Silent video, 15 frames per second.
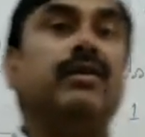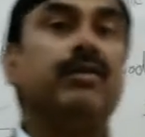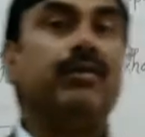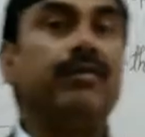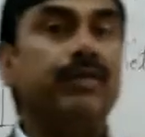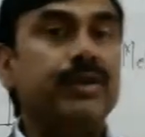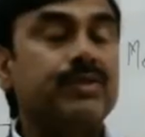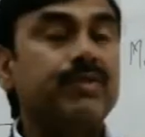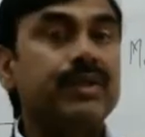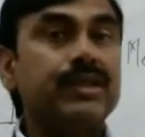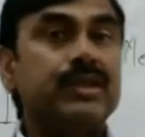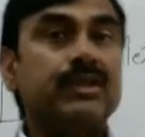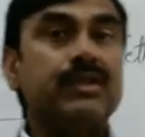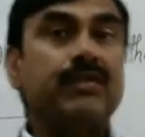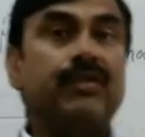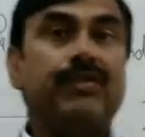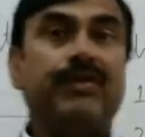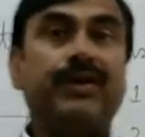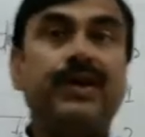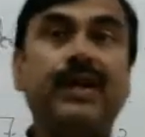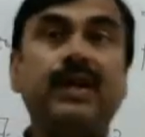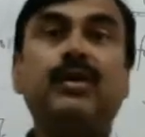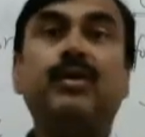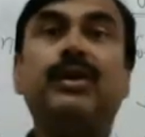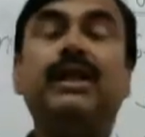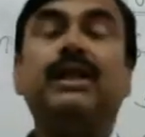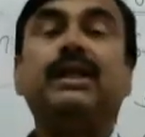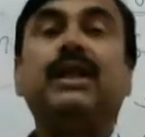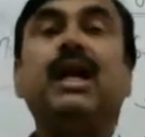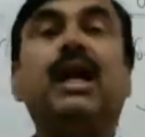which was very good
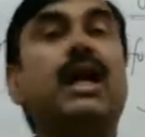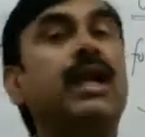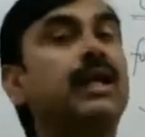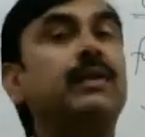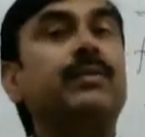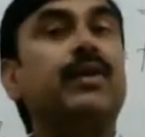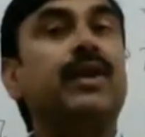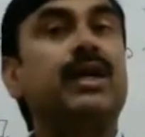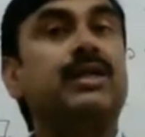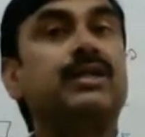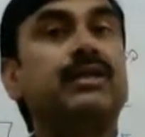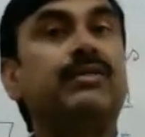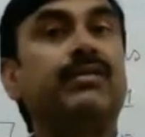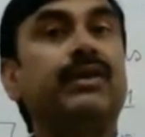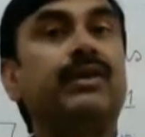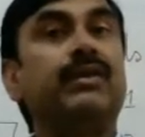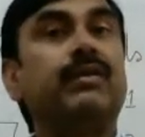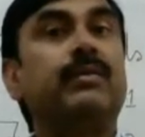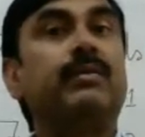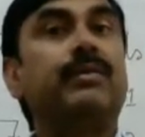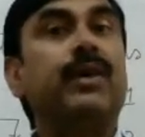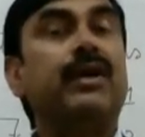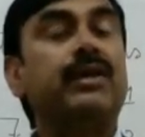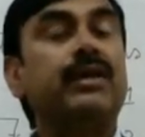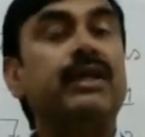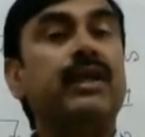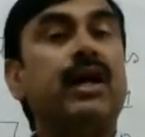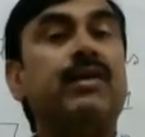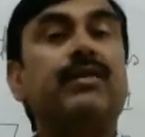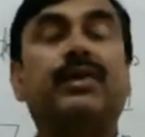in the high production, were brought in
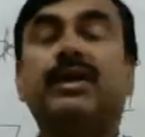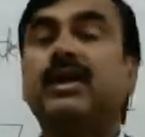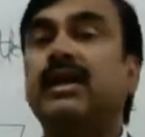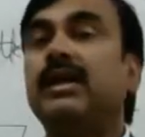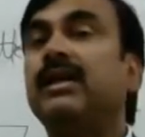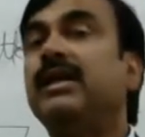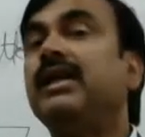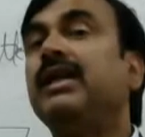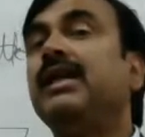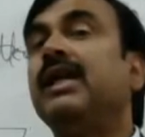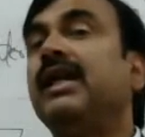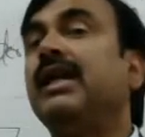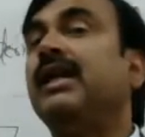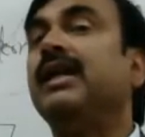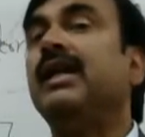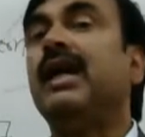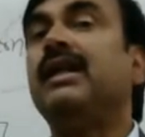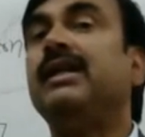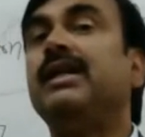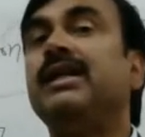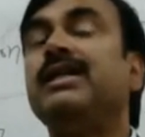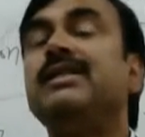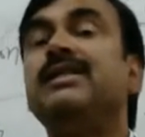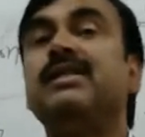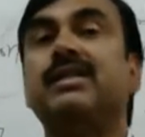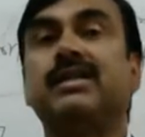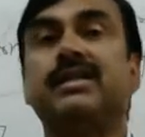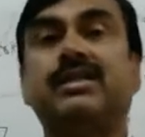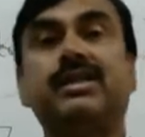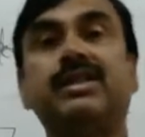our country in
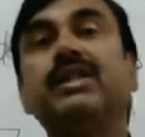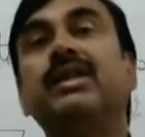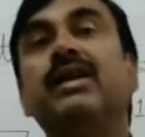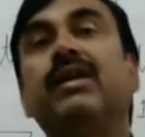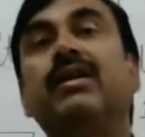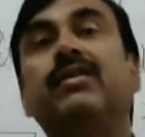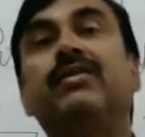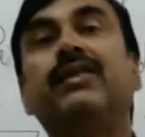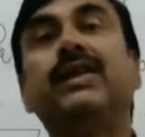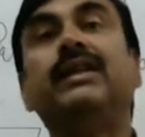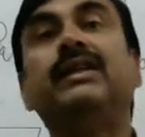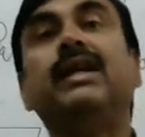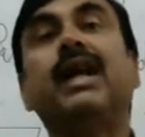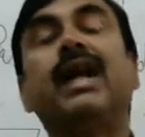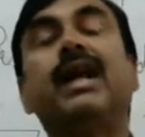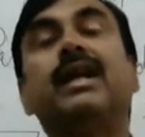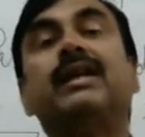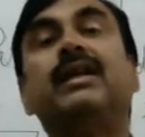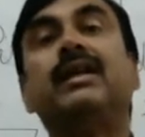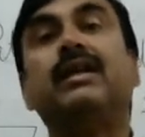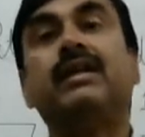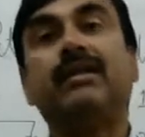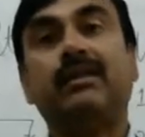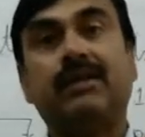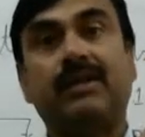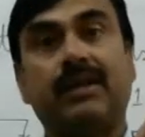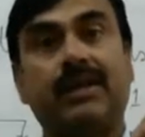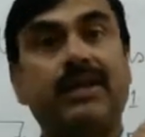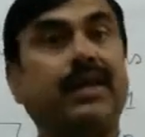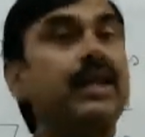1960 when the
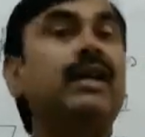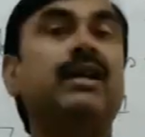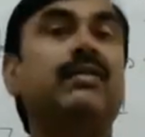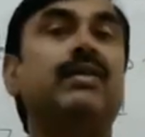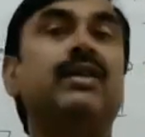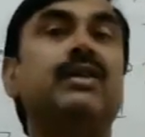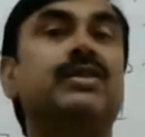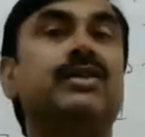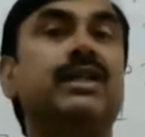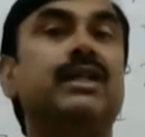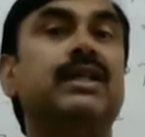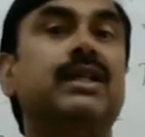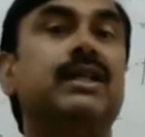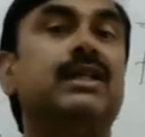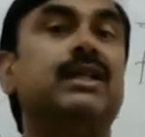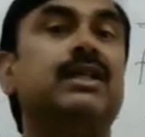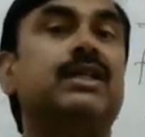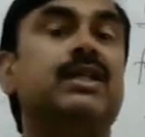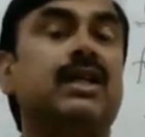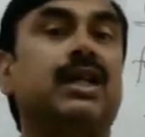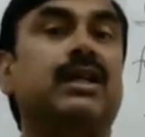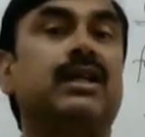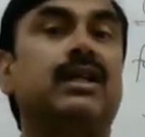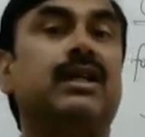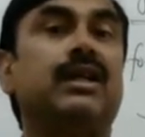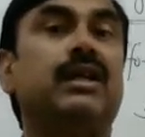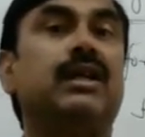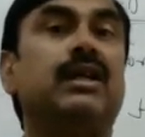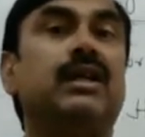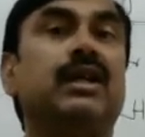Green Revolution started
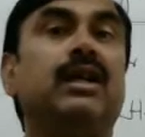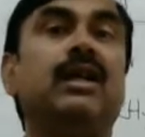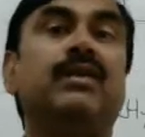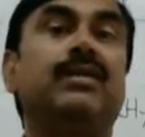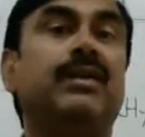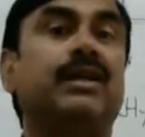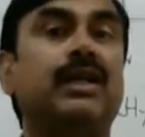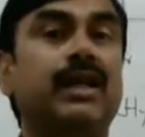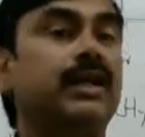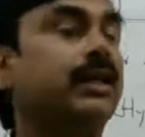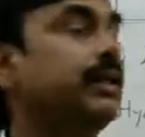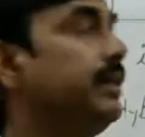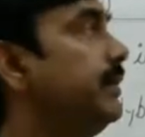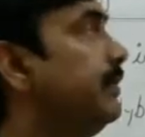in our country.